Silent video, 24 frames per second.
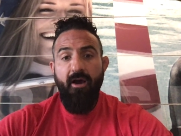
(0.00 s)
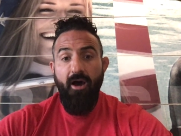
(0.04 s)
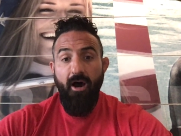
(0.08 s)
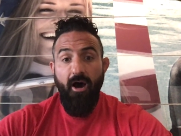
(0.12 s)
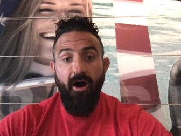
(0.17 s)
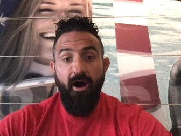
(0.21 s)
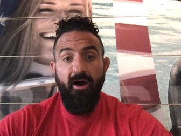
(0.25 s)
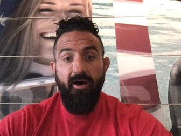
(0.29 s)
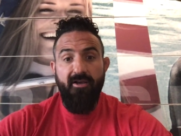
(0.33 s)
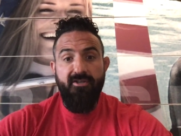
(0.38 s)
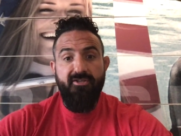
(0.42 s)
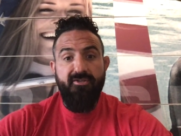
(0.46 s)

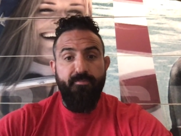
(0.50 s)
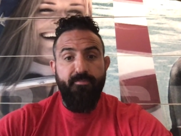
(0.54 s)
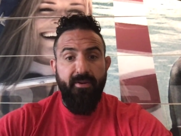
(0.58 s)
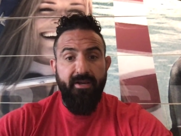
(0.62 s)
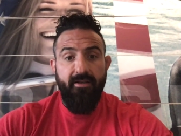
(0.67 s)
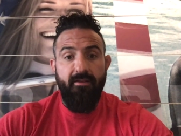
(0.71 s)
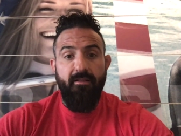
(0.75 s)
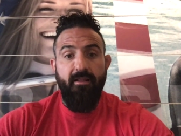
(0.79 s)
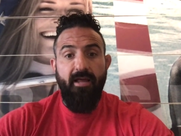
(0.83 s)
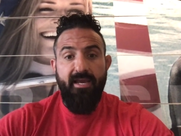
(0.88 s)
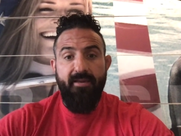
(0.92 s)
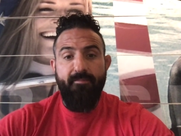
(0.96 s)
Us
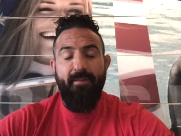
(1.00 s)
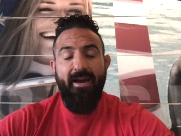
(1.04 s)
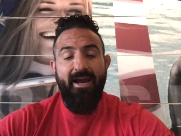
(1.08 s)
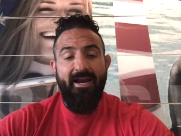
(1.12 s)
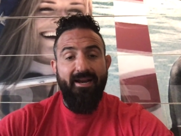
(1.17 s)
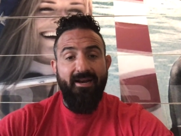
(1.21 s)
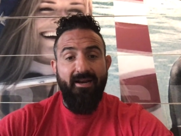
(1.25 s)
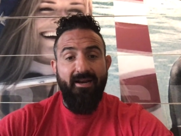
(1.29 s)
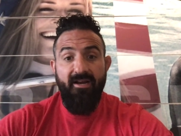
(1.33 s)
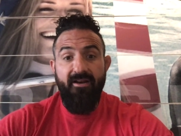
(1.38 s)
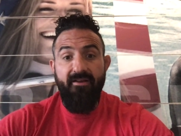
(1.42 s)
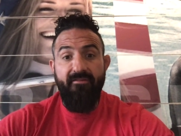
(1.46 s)
being
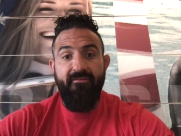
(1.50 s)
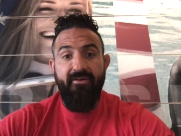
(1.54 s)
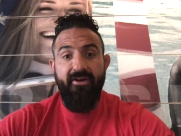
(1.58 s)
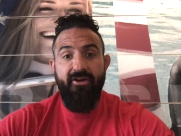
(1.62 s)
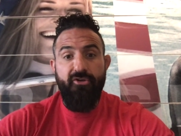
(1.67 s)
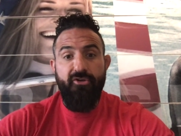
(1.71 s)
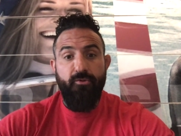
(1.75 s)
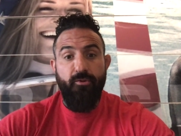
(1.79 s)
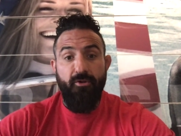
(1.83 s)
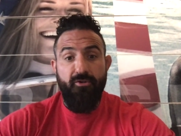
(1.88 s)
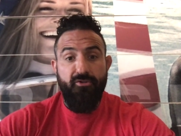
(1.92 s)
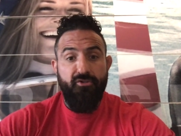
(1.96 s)
like-minded
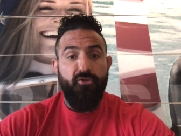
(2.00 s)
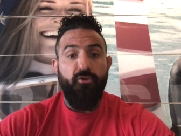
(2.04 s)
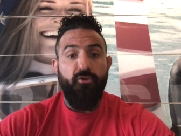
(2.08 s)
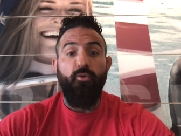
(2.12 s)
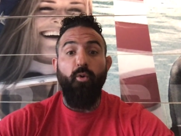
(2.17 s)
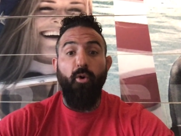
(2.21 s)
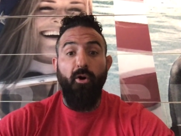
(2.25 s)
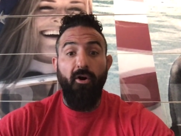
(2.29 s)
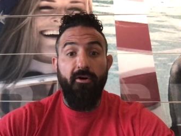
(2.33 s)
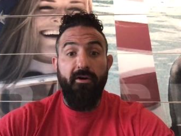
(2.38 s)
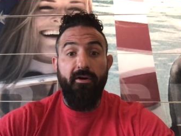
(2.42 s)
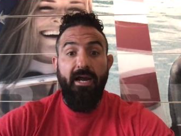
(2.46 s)
individuals who
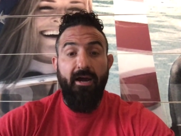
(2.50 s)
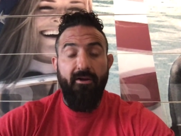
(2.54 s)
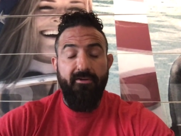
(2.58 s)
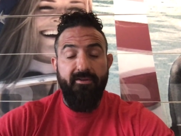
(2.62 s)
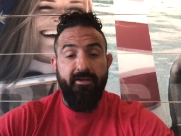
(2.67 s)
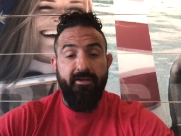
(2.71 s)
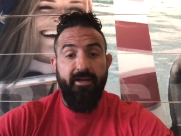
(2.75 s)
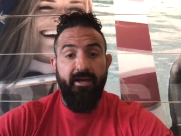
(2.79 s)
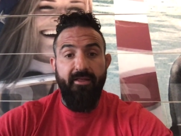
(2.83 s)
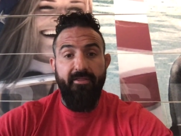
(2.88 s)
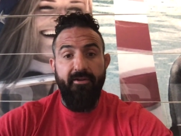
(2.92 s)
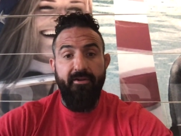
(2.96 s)
work out
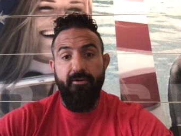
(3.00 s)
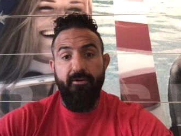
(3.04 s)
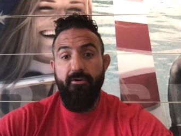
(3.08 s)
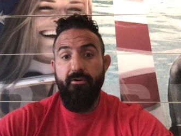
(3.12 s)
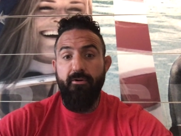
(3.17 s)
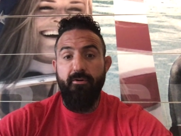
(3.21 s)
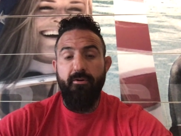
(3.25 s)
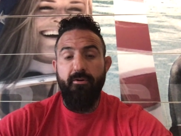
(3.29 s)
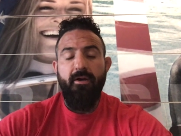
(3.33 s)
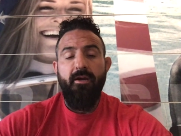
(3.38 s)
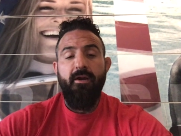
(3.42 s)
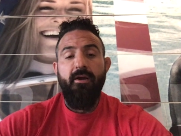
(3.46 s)
together,
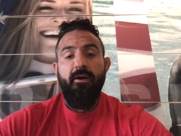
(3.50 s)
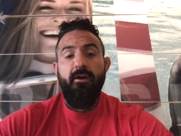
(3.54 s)
who